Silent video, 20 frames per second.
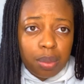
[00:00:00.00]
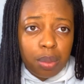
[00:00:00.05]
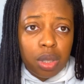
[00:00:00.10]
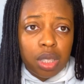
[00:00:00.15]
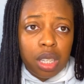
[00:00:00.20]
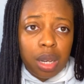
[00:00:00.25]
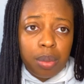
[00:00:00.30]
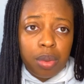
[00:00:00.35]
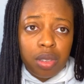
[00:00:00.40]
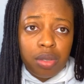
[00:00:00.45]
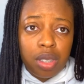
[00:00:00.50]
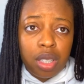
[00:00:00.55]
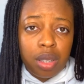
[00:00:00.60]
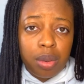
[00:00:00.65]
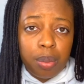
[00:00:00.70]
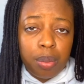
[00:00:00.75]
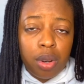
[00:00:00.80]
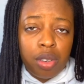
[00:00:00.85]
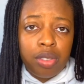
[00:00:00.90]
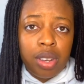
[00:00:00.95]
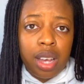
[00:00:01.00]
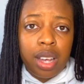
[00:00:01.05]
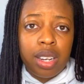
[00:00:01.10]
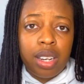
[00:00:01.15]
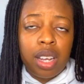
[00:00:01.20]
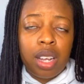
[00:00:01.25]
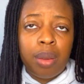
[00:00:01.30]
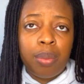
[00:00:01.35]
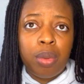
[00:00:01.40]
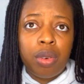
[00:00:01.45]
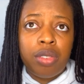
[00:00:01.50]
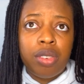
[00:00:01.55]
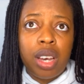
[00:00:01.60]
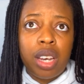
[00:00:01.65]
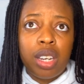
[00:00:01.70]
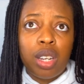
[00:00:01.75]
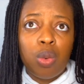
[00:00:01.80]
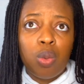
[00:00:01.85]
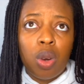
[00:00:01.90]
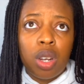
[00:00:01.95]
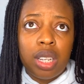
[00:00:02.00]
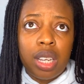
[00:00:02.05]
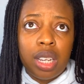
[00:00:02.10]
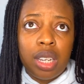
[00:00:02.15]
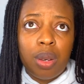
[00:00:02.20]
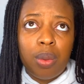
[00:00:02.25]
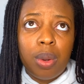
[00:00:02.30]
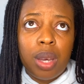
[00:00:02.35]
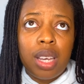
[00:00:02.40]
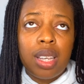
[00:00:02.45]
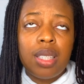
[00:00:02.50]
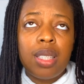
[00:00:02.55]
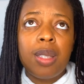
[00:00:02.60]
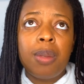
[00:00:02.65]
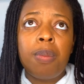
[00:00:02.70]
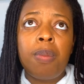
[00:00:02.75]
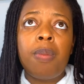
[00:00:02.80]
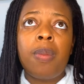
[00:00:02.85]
but I provided one anyways.